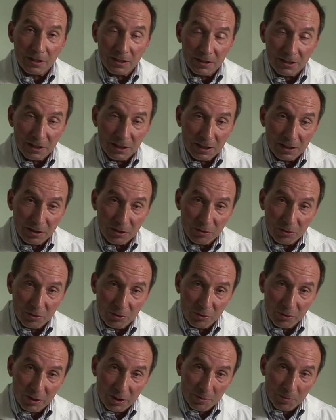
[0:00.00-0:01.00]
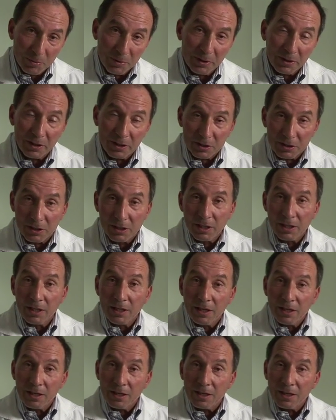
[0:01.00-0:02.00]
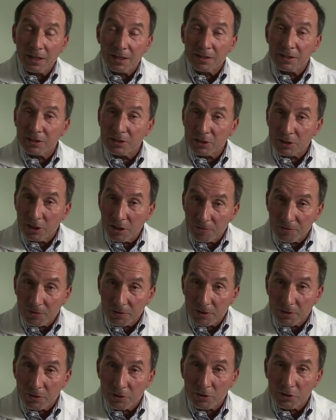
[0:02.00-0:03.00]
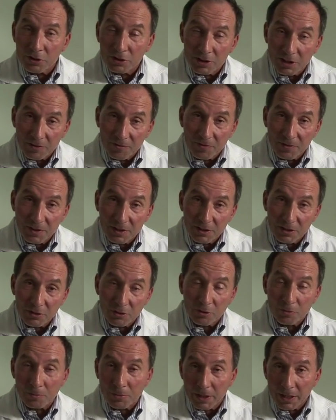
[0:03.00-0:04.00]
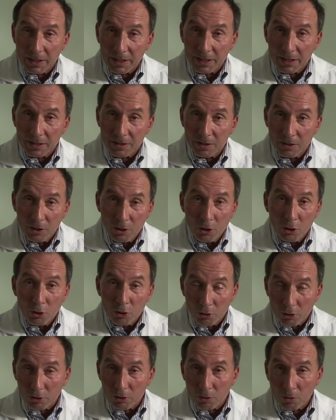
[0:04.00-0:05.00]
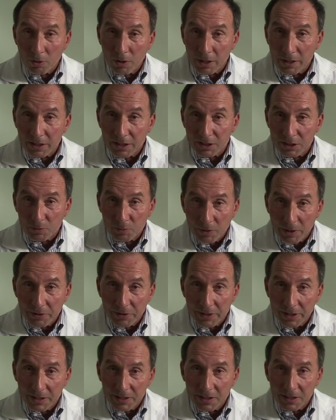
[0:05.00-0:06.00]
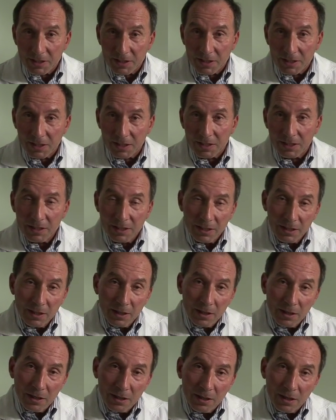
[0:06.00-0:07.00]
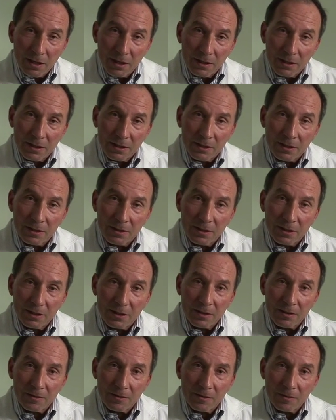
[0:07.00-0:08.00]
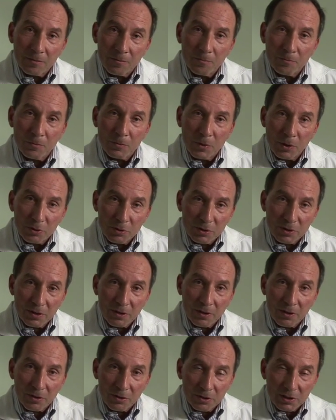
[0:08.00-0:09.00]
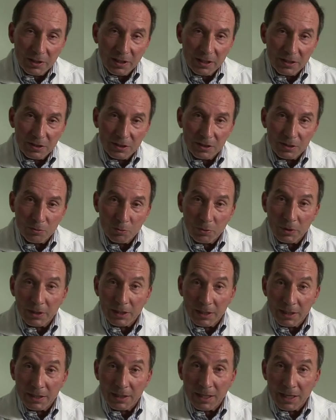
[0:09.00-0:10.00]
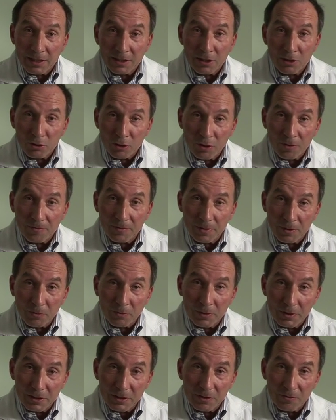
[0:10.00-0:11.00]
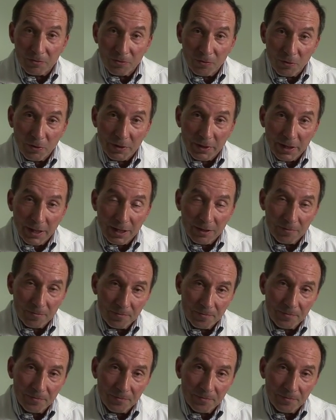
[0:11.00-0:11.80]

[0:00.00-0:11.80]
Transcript: continue to experience discomfort or stiffness or pain or chronic swelling in the knee. In most of those cases, we cannot determine the reason for that.